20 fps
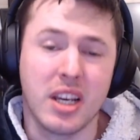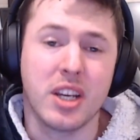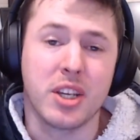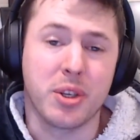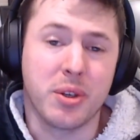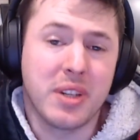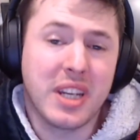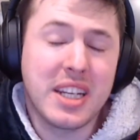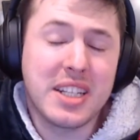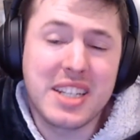
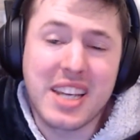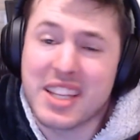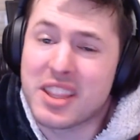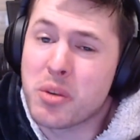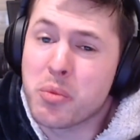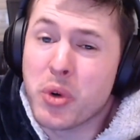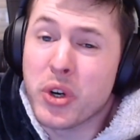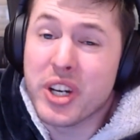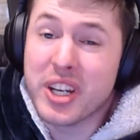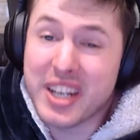You need to get the
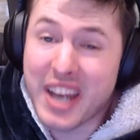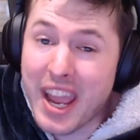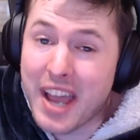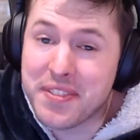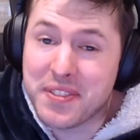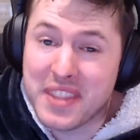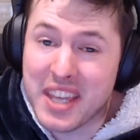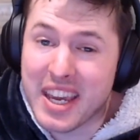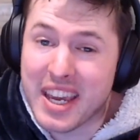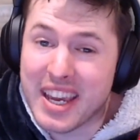word
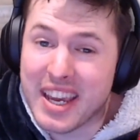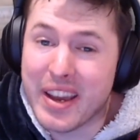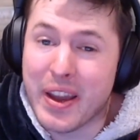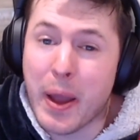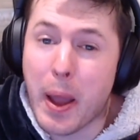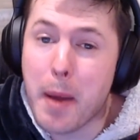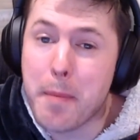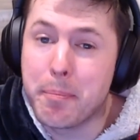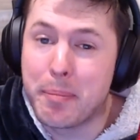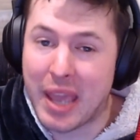out there
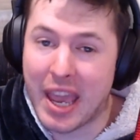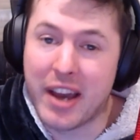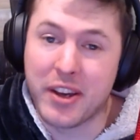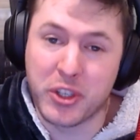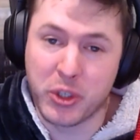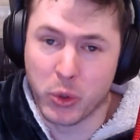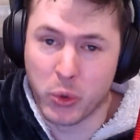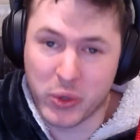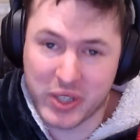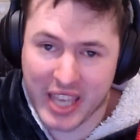about
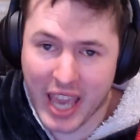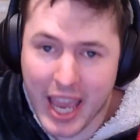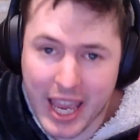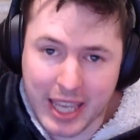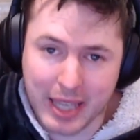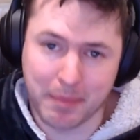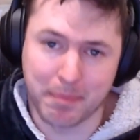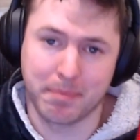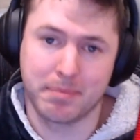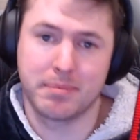your game.